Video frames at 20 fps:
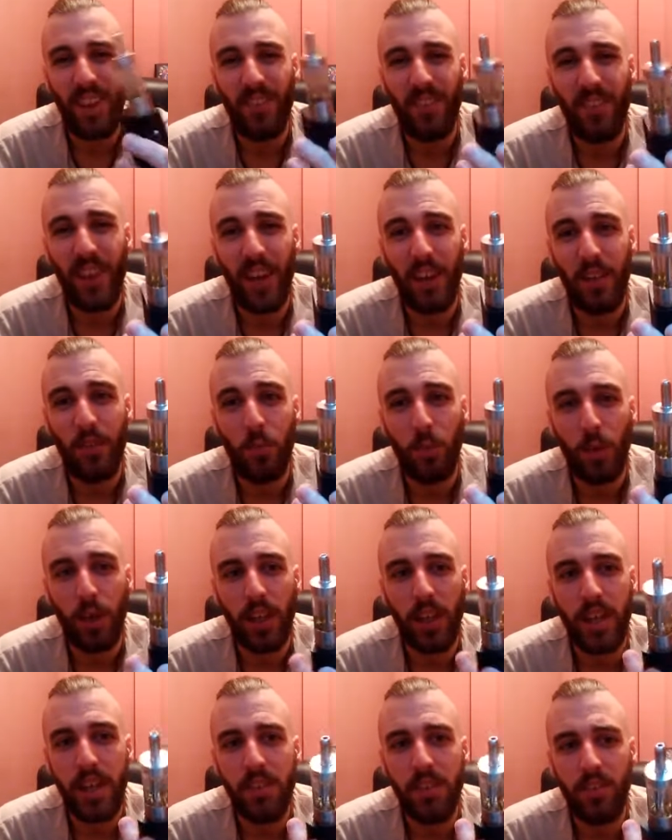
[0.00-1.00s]
If that is what
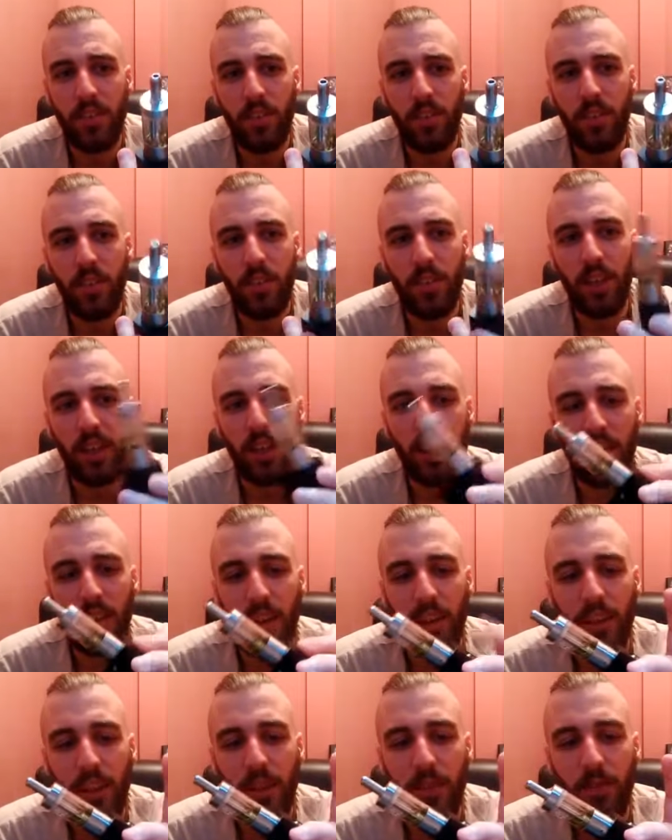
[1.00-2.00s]
it is, I
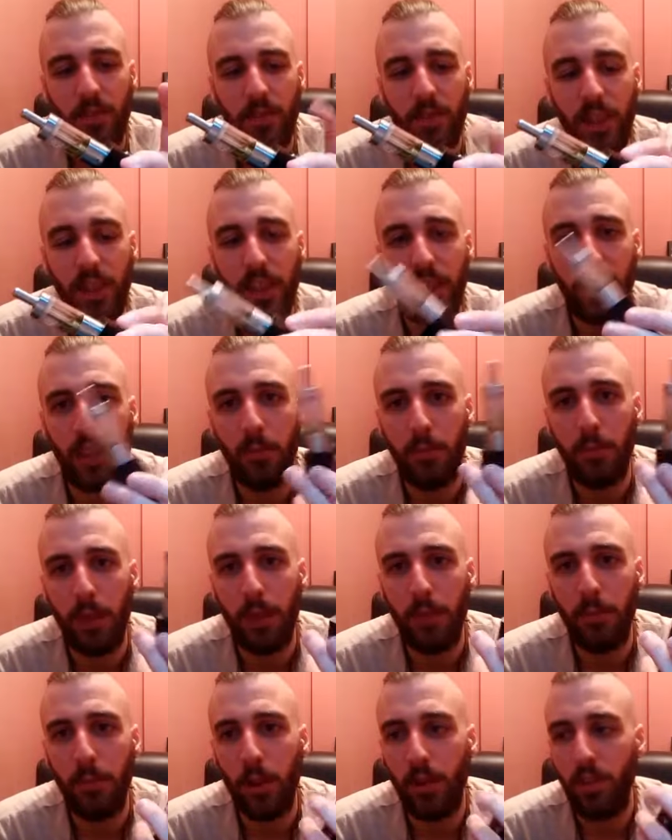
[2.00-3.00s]
don't think it can be
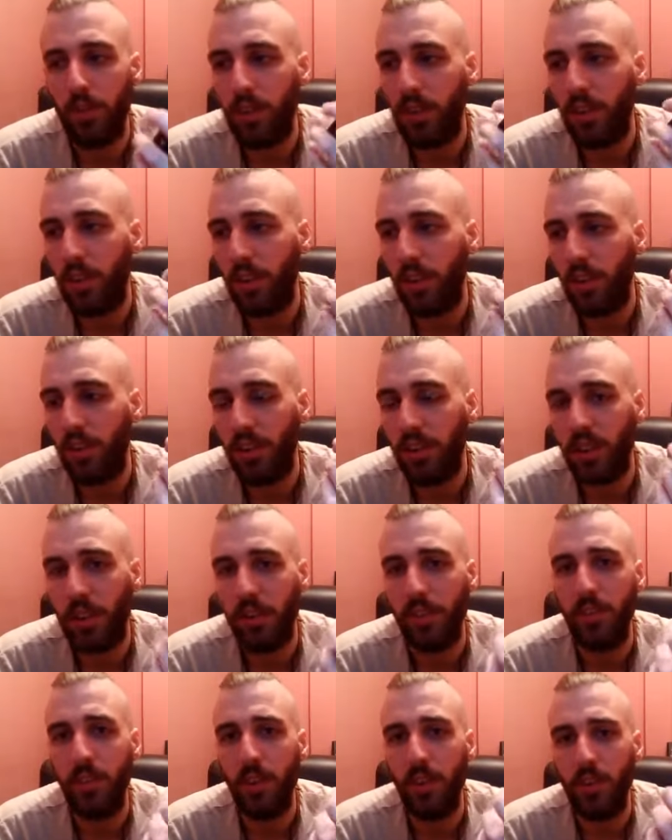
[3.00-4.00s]
the mod, because like I
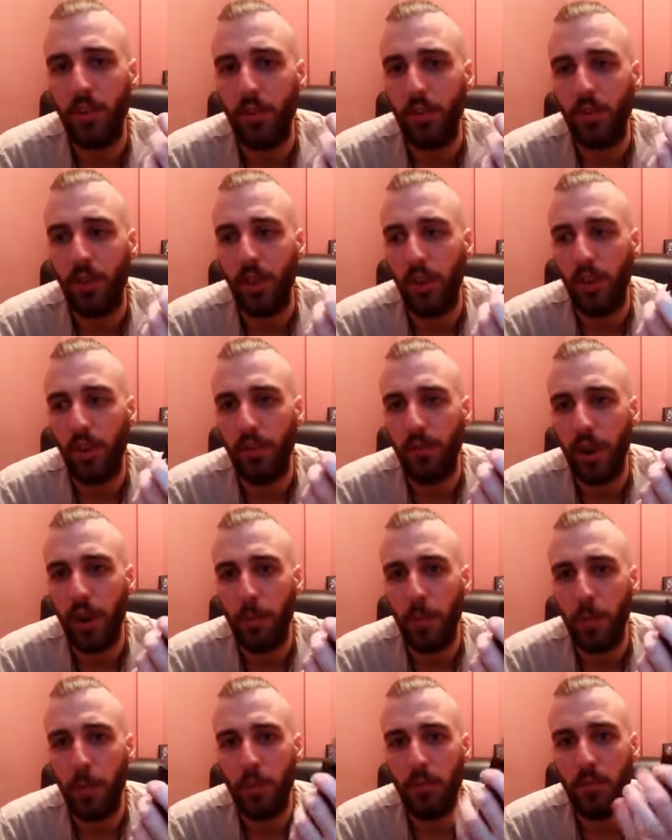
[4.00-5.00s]
said, I used it on the
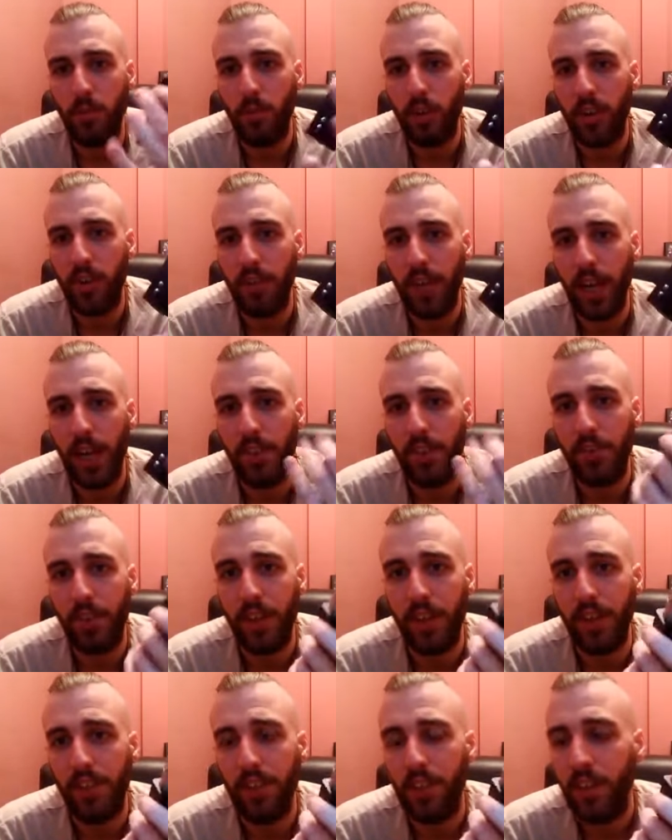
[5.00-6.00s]
Vamo before I even had
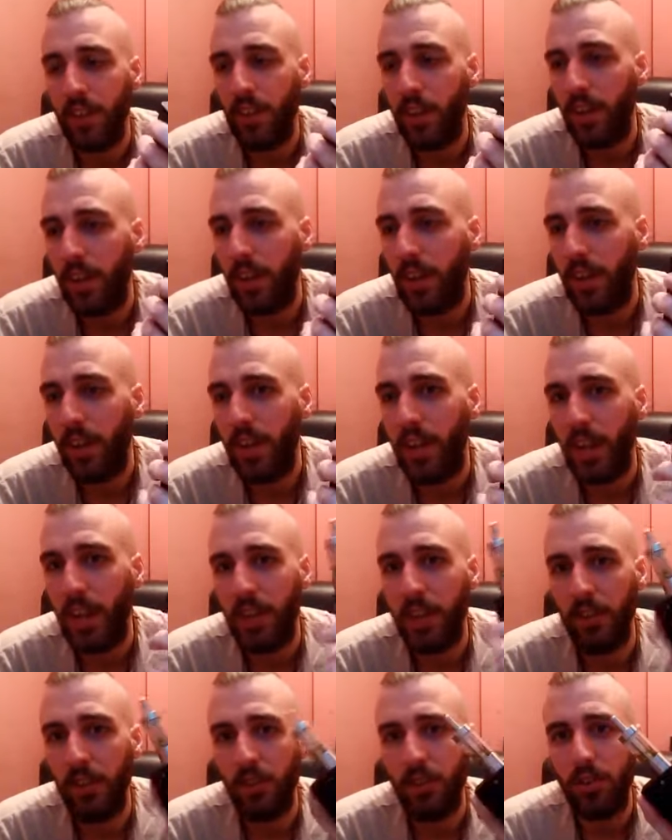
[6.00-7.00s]
this
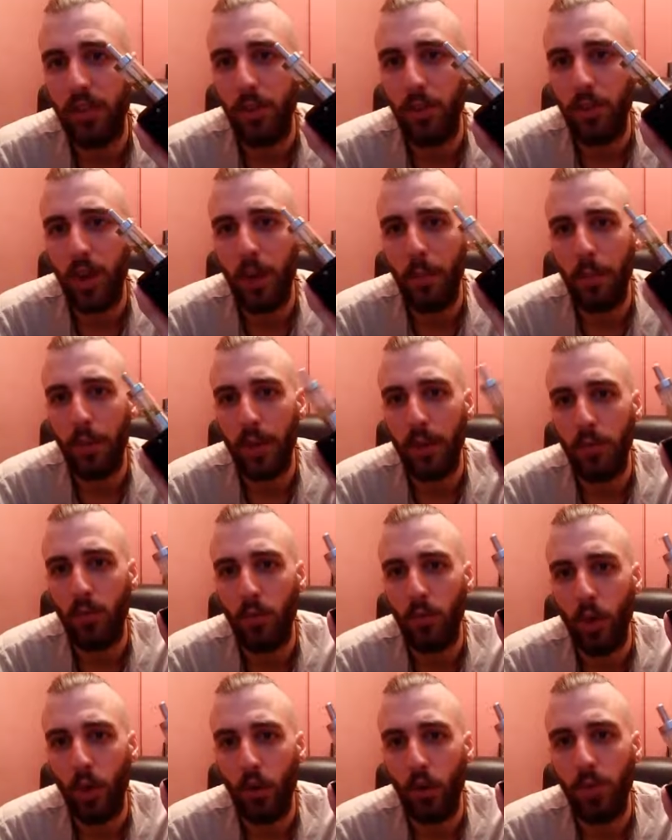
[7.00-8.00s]
and it was still coming up
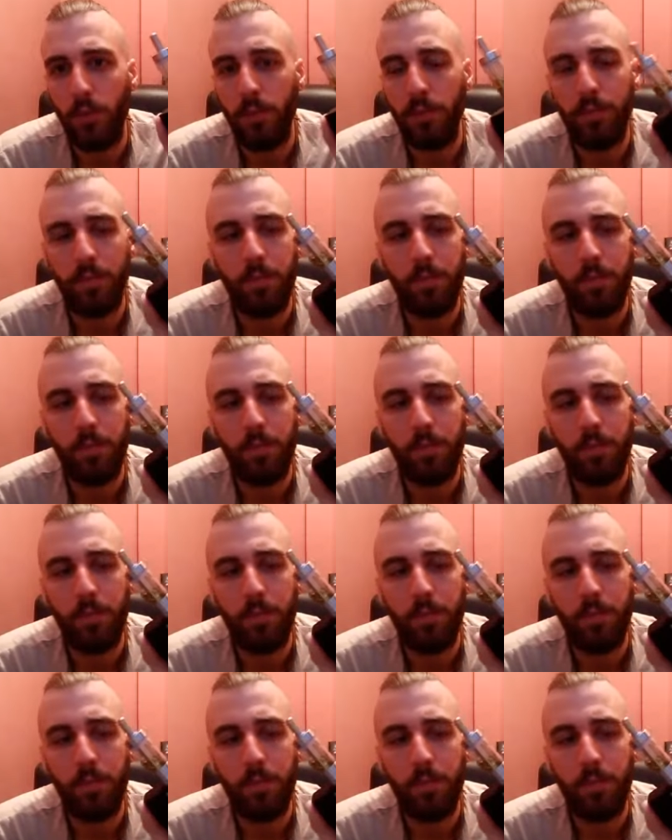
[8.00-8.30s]
wrong.